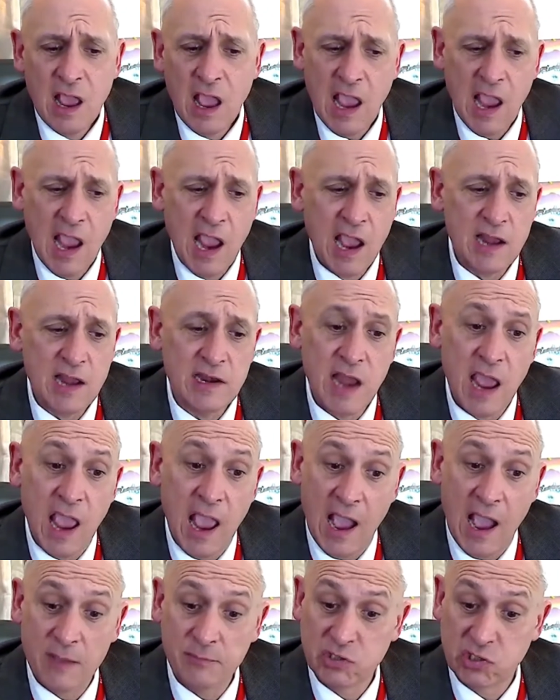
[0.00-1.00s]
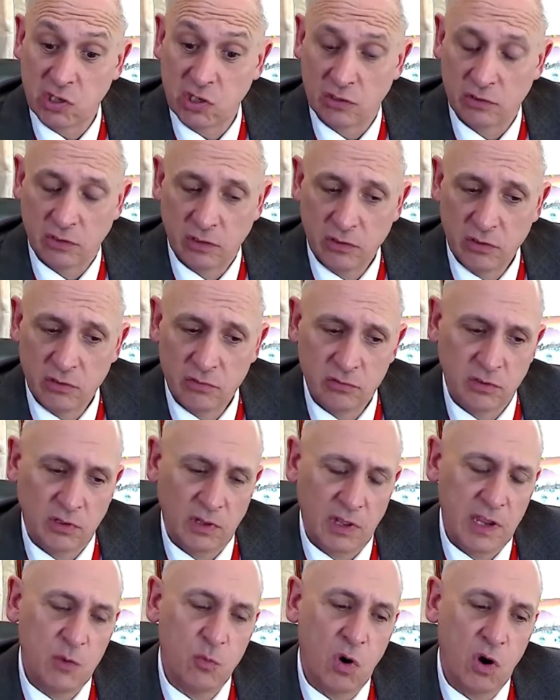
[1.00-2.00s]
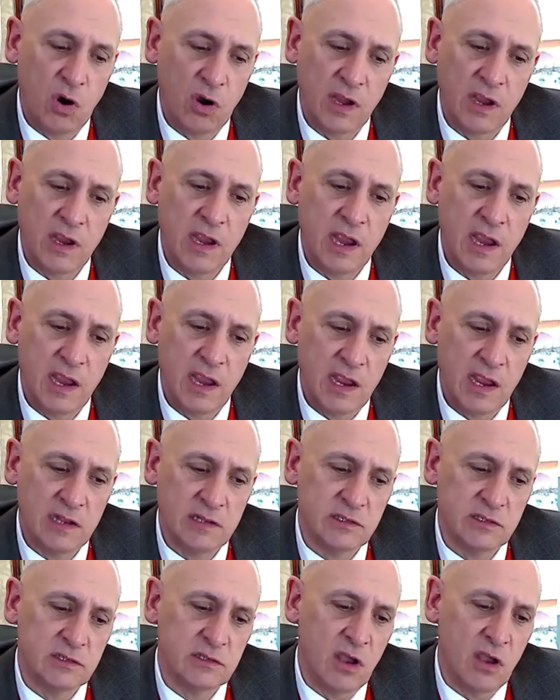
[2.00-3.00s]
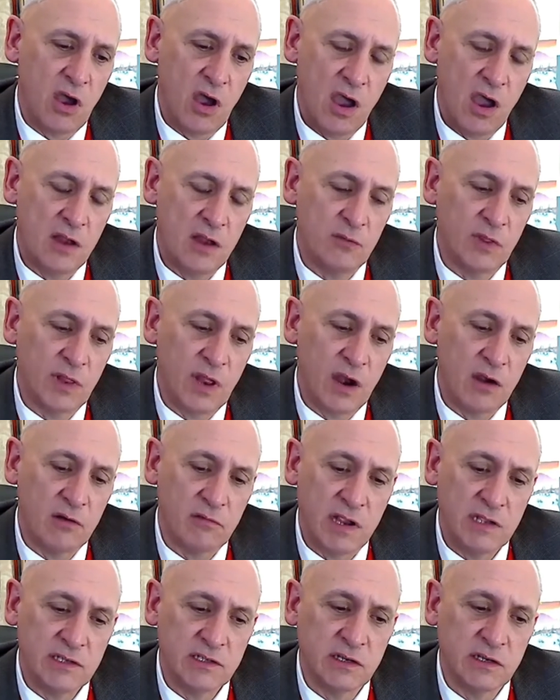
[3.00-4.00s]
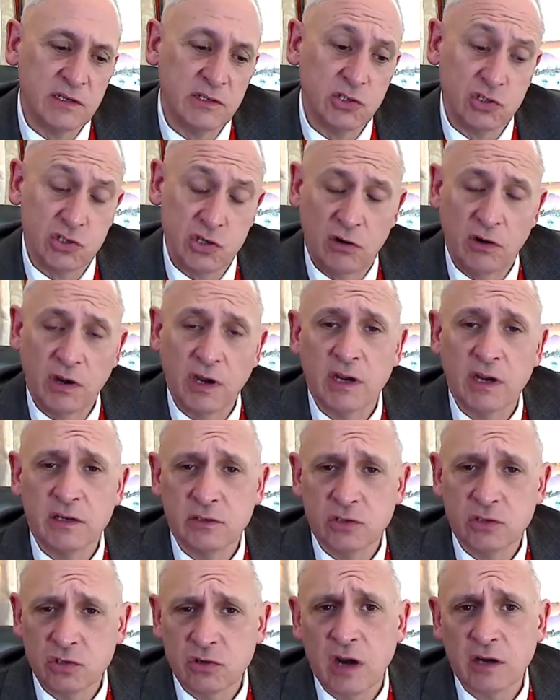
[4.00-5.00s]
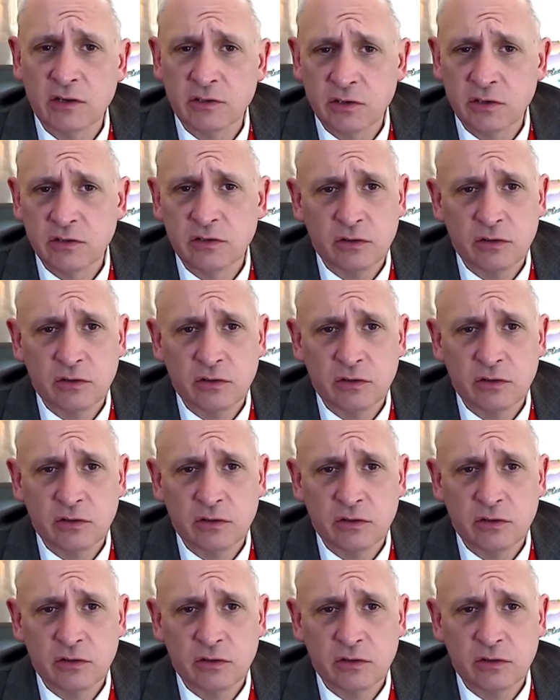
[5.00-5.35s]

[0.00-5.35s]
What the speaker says: and absolutely working hands-on with our residents during construction,